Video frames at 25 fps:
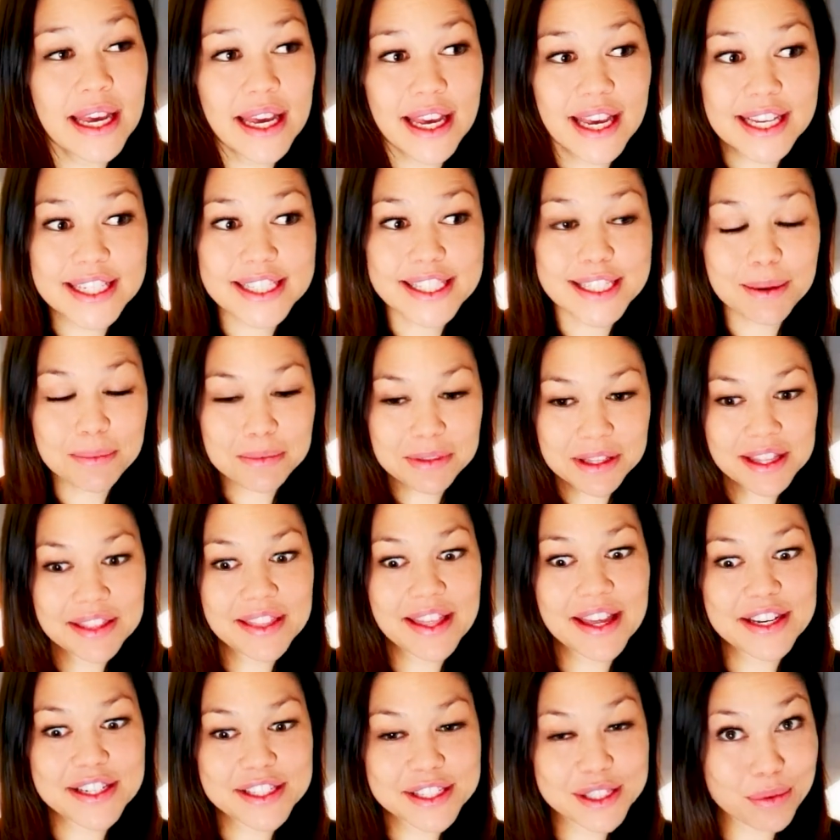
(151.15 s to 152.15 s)
It's something
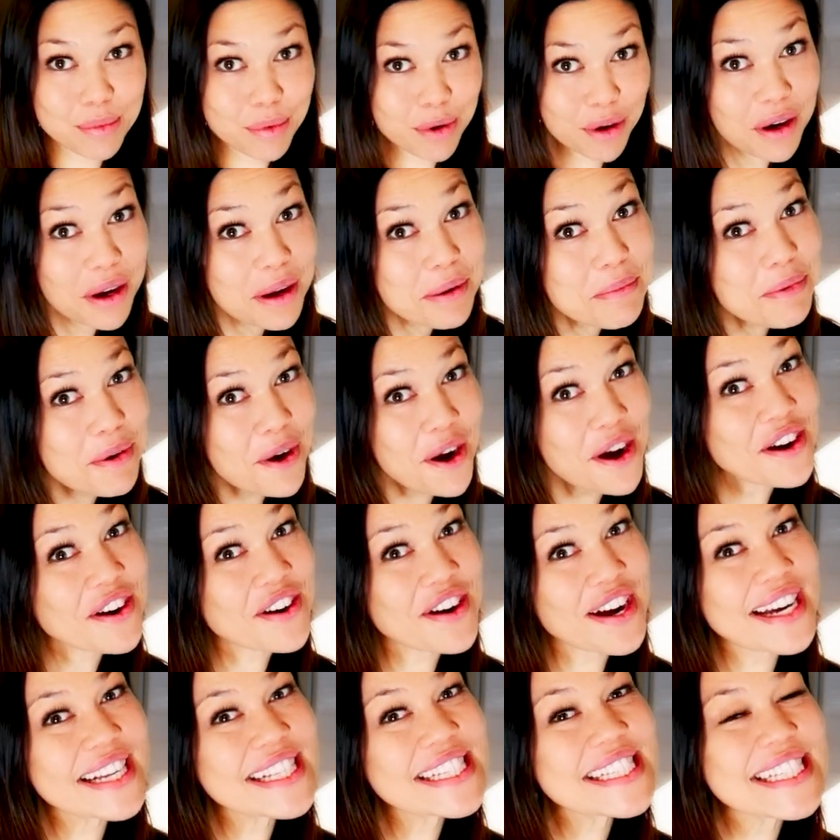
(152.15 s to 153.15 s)
that is a work in
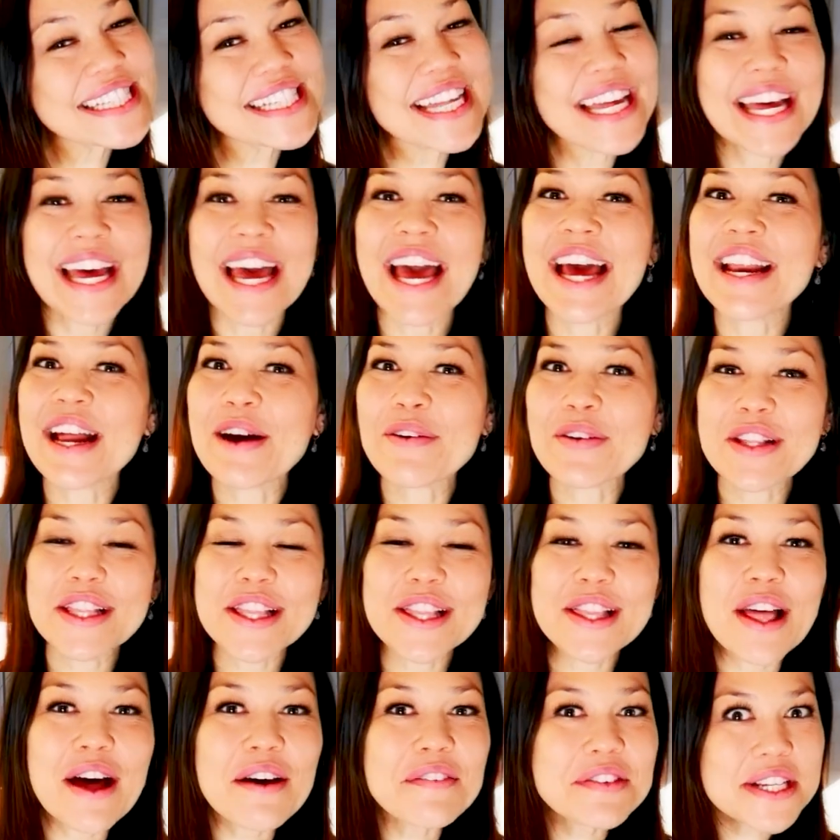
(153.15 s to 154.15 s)
progress and I would
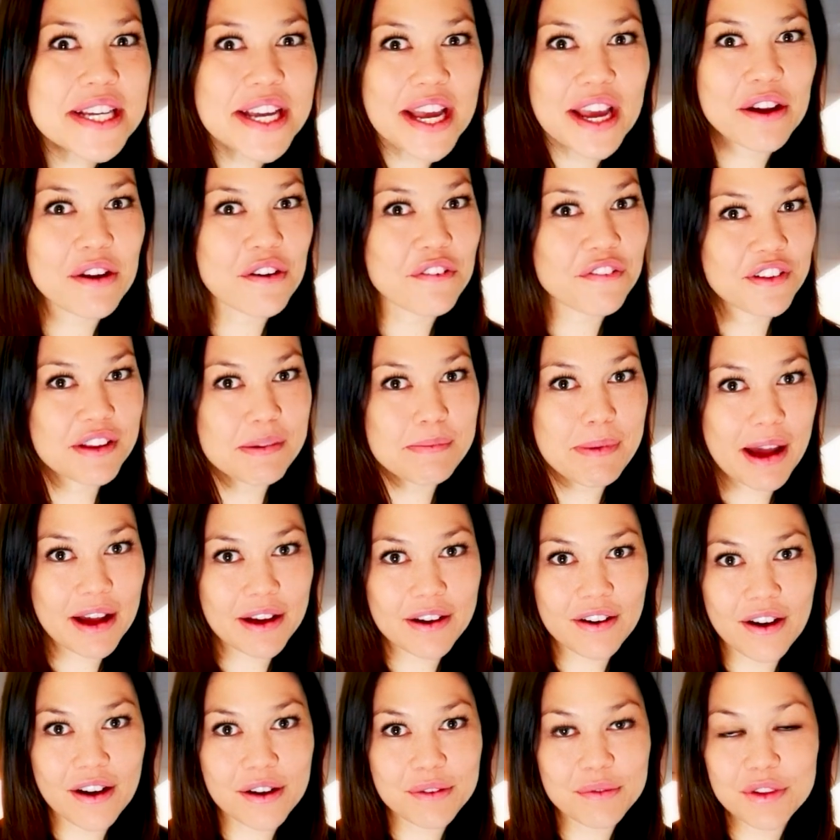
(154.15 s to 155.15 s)
love to get your feedback
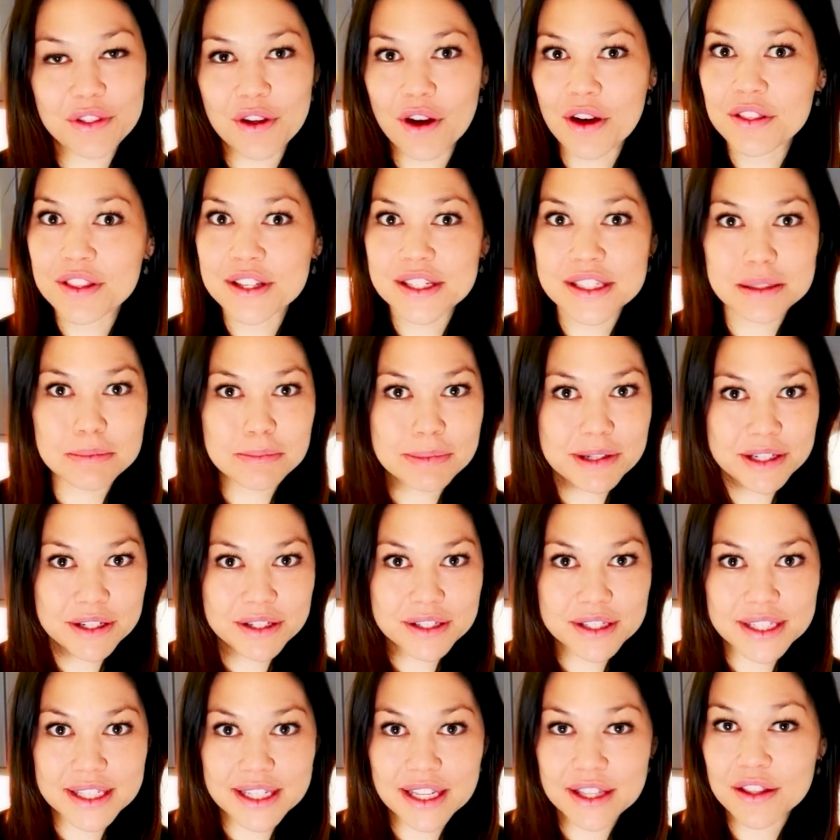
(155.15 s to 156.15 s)
on with all these
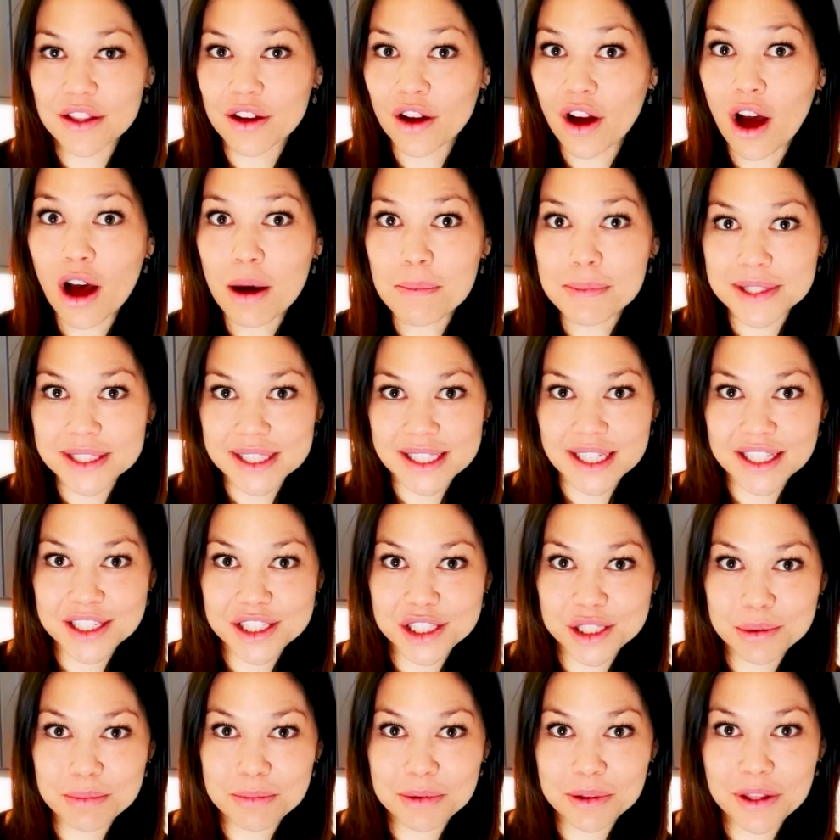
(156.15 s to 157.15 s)
meals in the comment
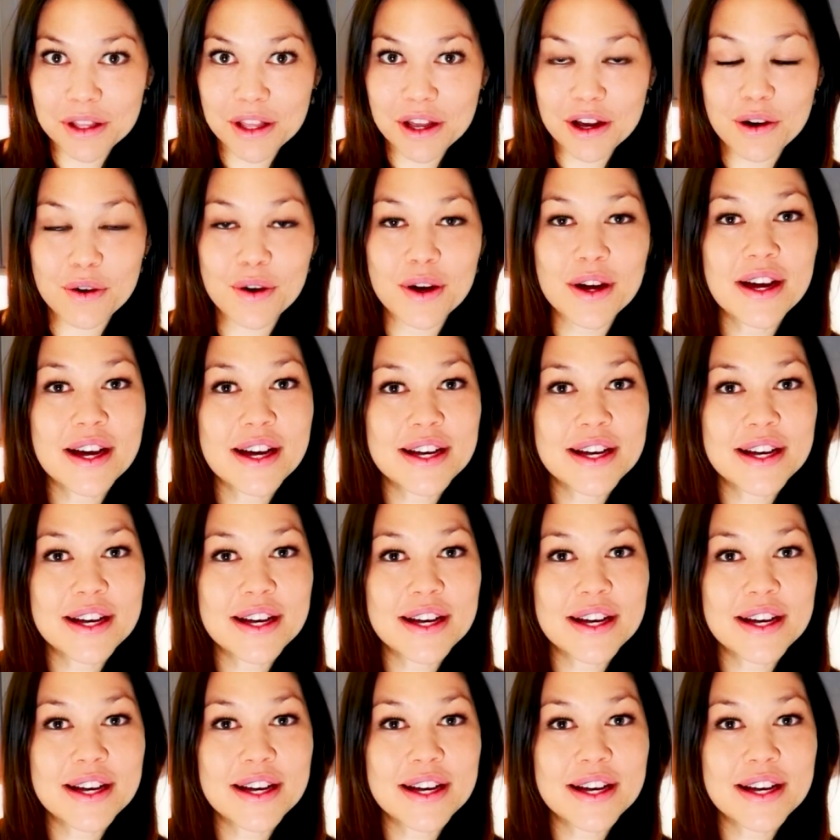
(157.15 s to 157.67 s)
section below.